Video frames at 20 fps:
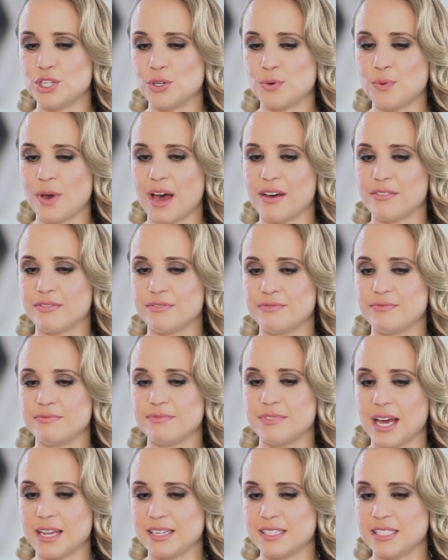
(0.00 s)
you have
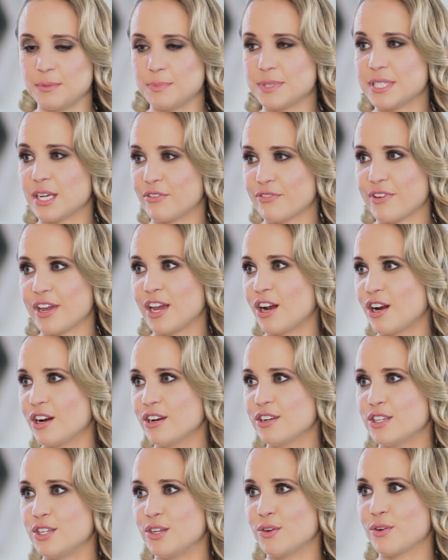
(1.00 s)
that deep
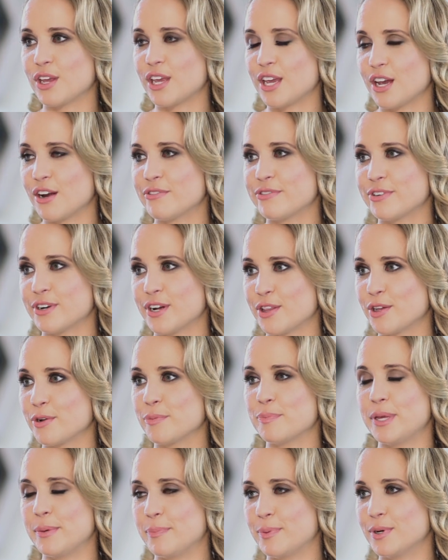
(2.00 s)
self-care, you can care for other
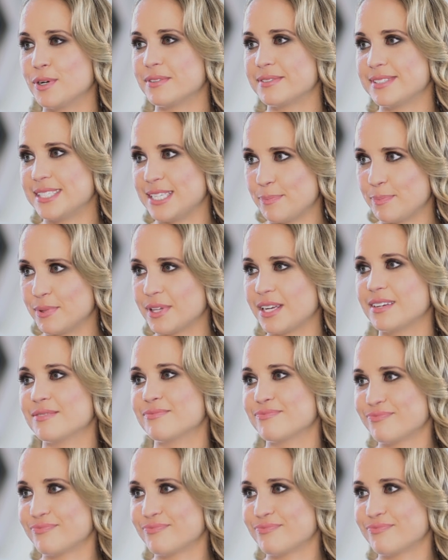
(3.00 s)
people deeply.